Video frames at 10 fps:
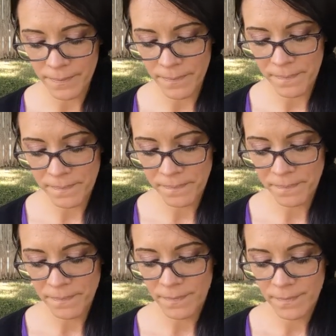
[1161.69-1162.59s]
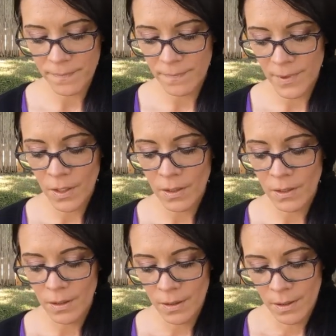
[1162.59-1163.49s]

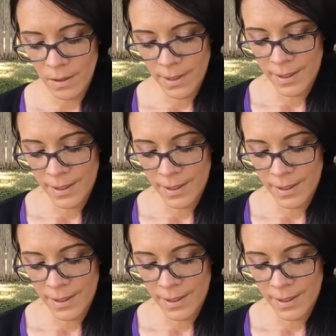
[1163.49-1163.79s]
(silence)